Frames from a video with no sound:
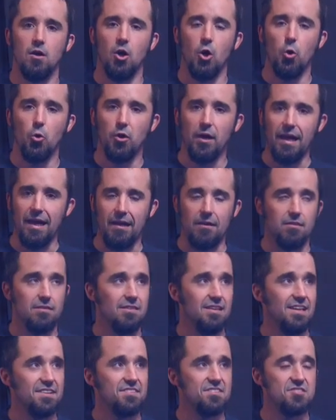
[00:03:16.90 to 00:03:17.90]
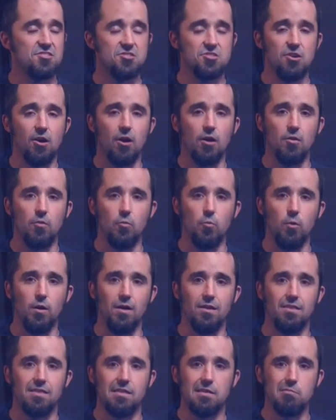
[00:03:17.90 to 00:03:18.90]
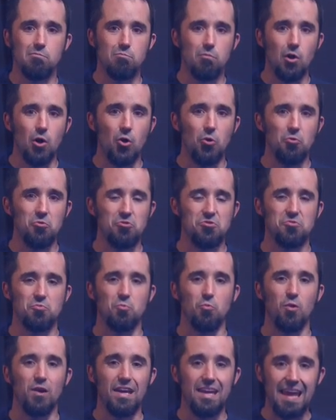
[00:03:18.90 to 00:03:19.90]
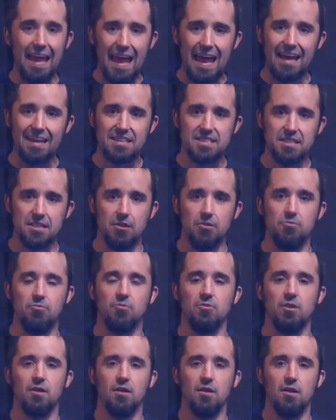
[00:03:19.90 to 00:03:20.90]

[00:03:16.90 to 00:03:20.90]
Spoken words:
Okay, let's start with the most reactive